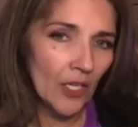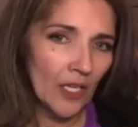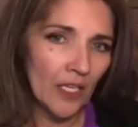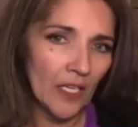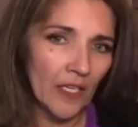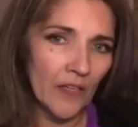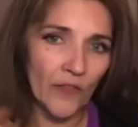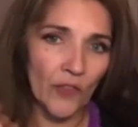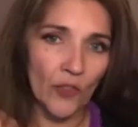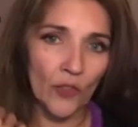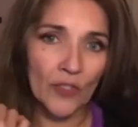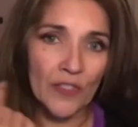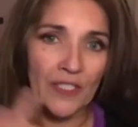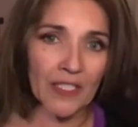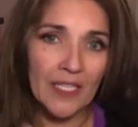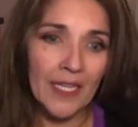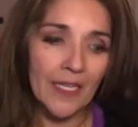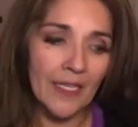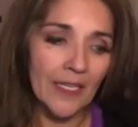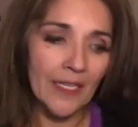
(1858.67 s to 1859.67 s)
If you're
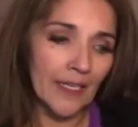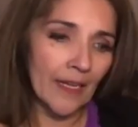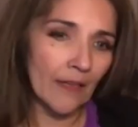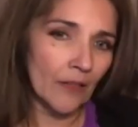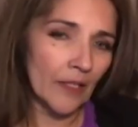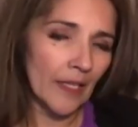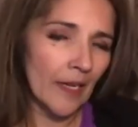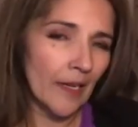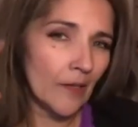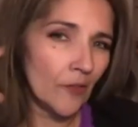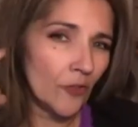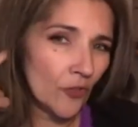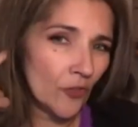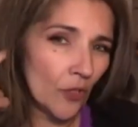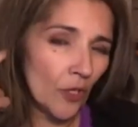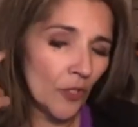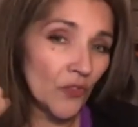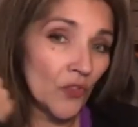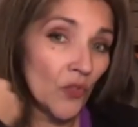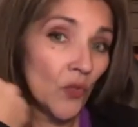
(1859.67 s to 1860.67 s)
saying it out loud, you're
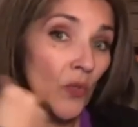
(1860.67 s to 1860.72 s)
also